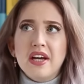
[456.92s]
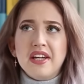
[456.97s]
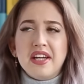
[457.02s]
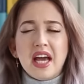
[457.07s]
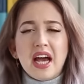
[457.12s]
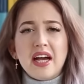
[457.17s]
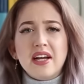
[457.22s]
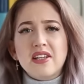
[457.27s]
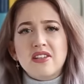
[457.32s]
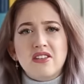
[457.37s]

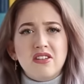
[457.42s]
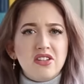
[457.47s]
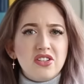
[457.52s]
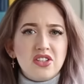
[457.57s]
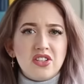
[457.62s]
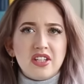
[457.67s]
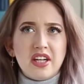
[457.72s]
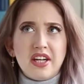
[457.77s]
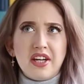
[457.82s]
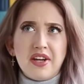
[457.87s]
yeah, it does
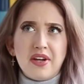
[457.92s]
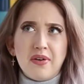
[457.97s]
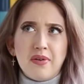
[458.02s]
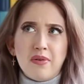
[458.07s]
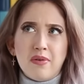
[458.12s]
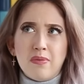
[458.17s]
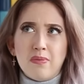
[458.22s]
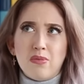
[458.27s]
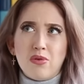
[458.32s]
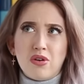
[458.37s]
take
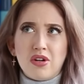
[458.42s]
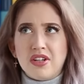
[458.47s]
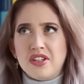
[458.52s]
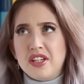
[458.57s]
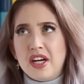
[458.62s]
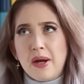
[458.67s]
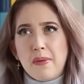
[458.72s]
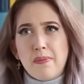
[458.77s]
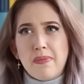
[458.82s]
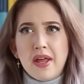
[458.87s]
you more
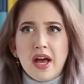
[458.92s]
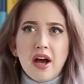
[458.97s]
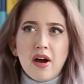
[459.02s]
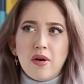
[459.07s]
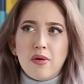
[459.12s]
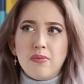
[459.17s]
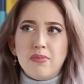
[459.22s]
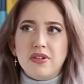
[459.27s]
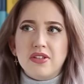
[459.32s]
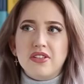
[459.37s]
time
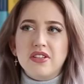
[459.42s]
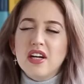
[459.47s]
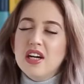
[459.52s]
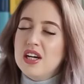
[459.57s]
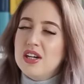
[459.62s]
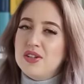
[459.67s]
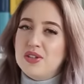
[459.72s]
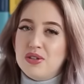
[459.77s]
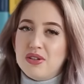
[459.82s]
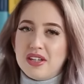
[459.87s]
now, but
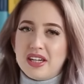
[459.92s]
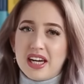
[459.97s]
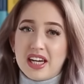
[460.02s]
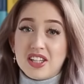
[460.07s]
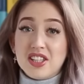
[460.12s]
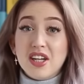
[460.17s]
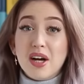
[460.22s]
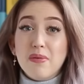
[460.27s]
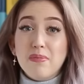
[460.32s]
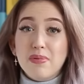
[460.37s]
during the
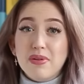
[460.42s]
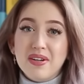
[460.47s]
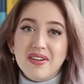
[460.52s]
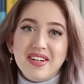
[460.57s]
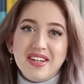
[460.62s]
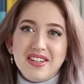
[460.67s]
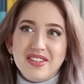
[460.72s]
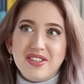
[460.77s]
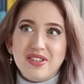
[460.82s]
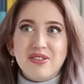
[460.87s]
exam
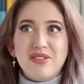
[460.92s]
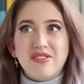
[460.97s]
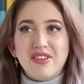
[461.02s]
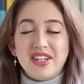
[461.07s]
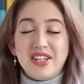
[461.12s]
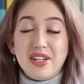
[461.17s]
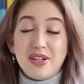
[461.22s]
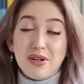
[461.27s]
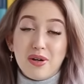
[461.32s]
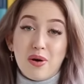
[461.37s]
period you
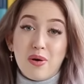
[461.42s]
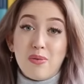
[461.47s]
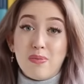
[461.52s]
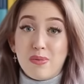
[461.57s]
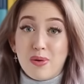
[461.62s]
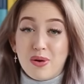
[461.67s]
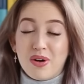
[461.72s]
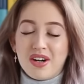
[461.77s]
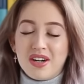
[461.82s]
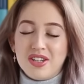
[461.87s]
already know
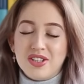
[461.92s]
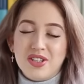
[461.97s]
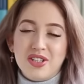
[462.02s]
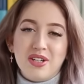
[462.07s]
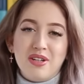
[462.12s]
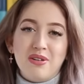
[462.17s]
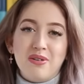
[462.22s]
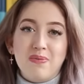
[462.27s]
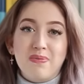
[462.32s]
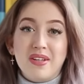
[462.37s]
more.
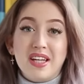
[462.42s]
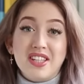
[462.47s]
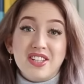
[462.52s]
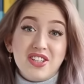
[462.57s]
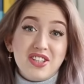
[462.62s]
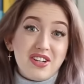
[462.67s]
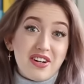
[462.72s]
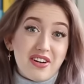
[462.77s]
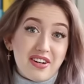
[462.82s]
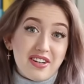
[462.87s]
So
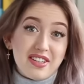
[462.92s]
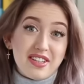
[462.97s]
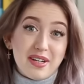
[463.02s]
that's another